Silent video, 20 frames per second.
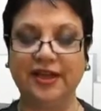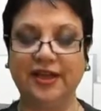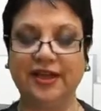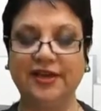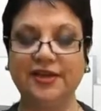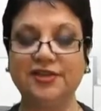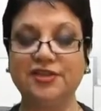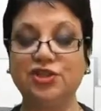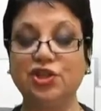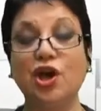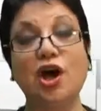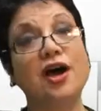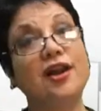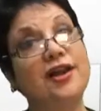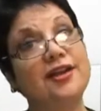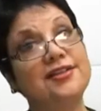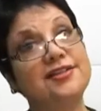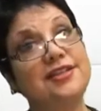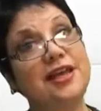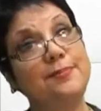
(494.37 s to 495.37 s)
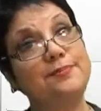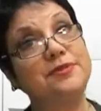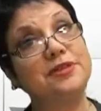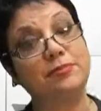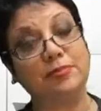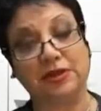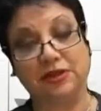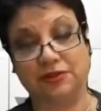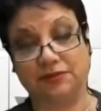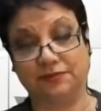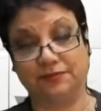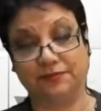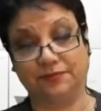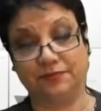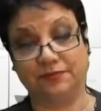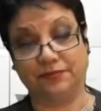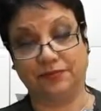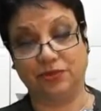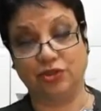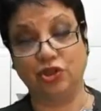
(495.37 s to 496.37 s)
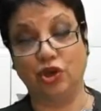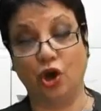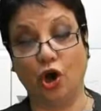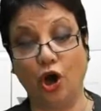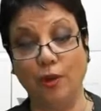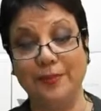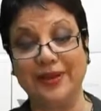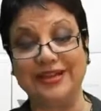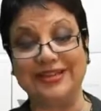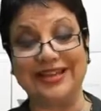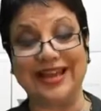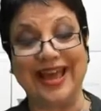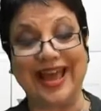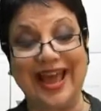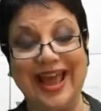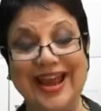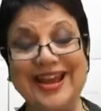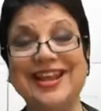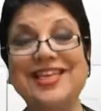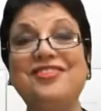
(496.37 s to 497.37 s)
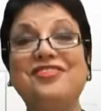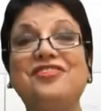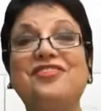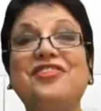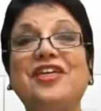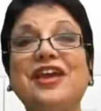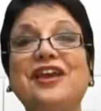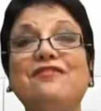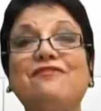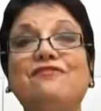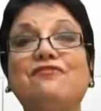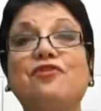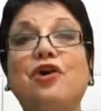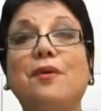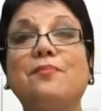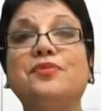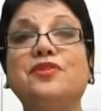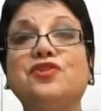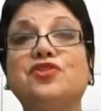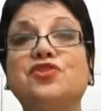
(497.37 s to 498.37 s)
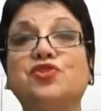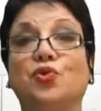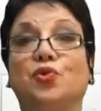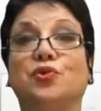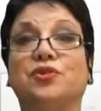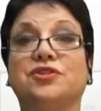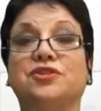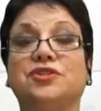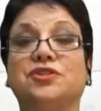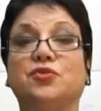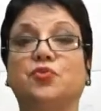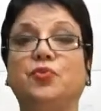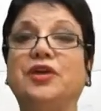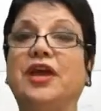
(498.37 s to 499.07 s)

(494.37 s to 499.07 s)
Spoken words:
it is not acceptable to omit anything from the source.